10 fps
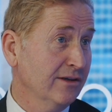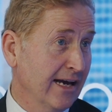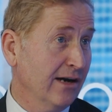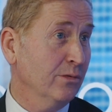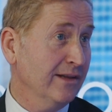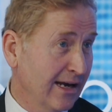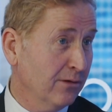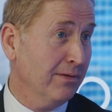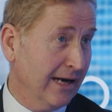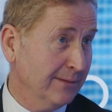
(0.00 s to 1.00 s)
now
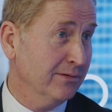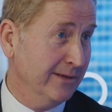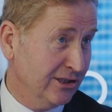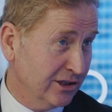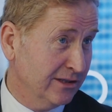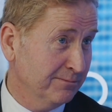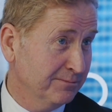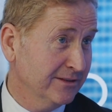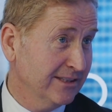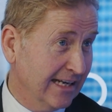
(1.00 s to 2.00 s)
without planning permission,
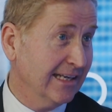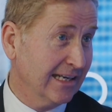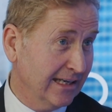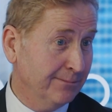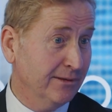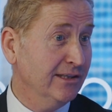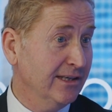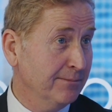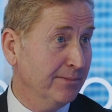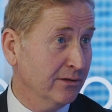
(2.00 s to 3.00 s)
technically, but you
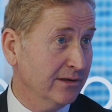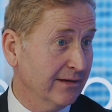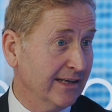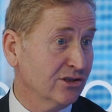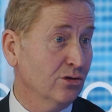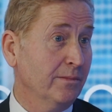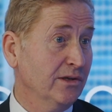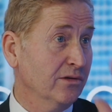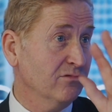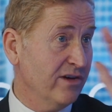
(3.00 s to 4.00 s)
need building regs, normally
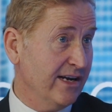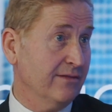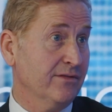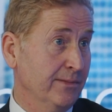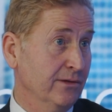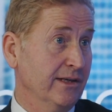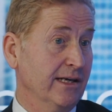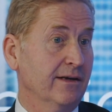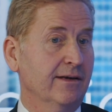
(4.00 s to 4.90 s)
on the rear of the building.